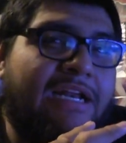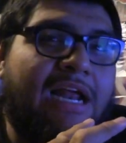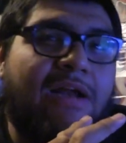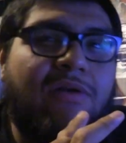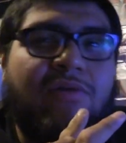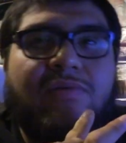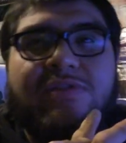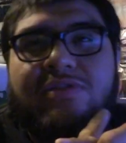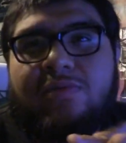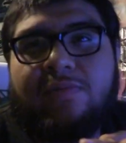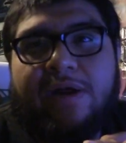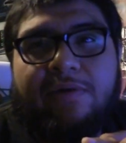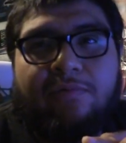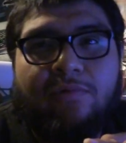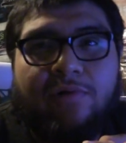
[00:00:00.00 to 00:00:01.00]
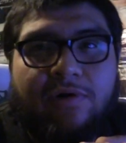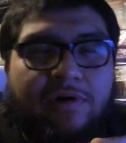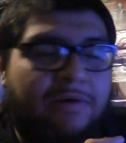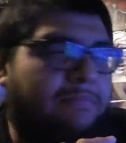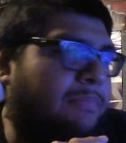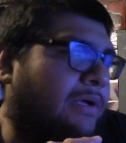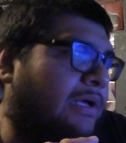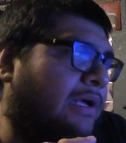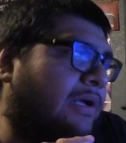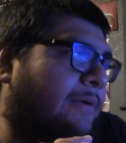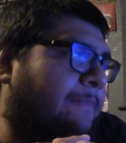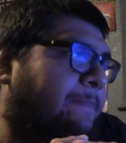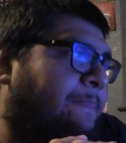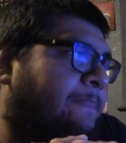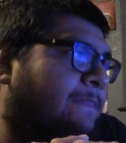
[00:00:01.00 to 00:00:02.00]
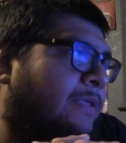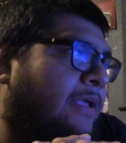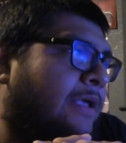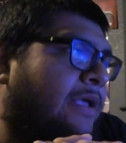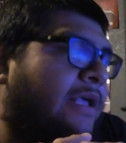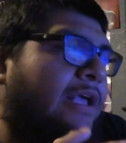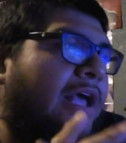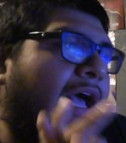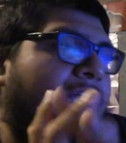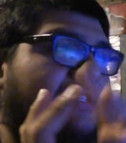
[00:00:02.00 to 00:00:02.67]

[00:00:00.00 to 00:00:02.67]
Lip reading: I don't know what's the right word, but I